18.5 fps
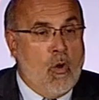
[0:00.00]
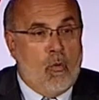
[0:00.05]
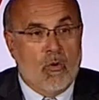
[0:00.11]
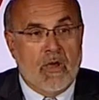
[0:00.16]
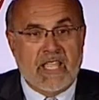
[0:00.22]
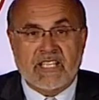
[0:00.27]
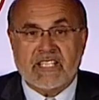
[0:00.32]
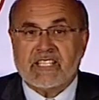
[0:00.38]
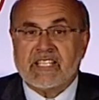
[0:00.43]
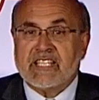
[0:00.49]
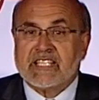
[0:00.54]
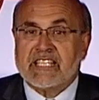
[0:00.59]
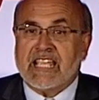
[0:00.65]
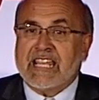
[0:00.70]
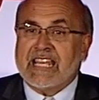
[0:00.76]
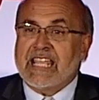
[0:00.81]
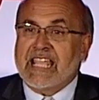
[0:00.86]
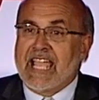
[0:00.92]
Waste
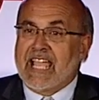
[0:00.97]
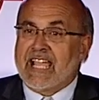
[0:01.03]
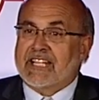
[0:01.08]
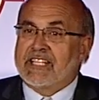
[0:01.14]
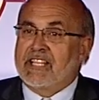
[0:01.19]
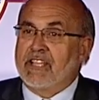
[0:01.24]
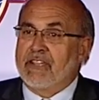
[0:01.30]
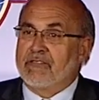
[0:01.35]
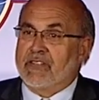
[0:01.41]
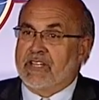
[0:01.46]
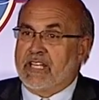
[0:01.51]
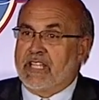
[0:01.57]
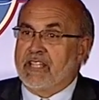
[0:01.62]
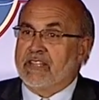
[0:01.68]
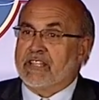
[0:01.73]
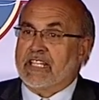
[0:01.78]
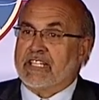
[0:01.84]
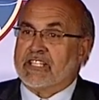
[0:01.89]
is any
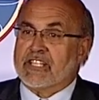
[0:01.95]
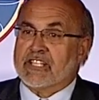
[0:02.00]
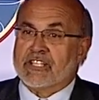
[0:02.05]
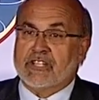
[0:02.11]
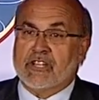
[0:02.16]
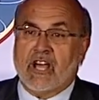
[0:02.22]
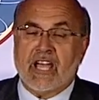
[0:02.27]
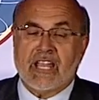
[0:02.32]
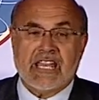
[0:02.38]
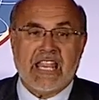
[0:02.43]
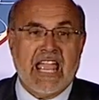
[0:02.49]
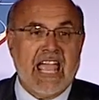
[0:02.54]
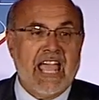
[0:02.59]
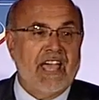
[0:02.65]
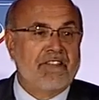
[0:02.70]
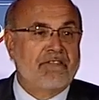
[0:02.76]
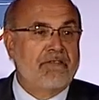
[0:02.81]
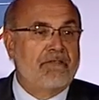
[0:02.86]
activity that does not
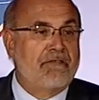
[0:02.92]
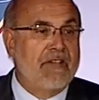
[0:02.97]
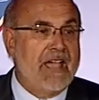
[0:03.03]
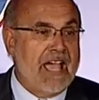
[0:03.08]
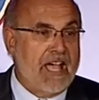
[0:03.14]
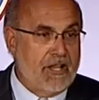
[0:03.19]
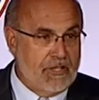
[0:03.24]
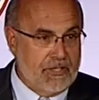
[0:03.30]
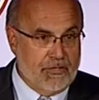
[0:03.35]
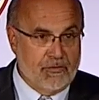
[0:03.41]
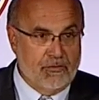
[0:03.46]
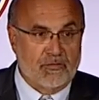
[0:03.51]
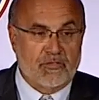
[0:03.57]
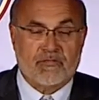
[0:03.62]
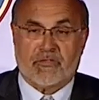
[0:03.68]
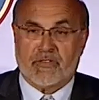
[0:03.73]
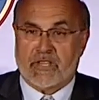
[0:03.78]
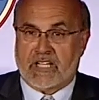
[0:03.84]
add
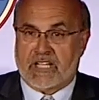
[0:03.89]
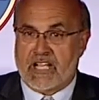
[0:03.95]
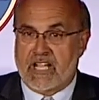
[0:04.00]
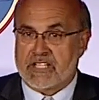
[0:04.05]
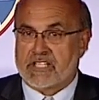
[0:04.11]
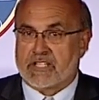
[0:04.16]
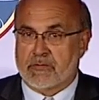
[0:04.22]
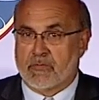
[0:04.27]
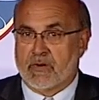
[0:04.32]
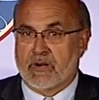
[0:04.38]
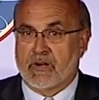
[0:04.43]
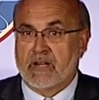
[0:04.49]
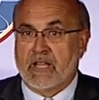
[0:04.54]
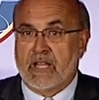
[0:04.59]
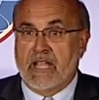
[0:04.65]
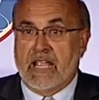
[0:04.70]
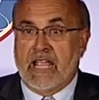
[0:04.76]
value for the customer.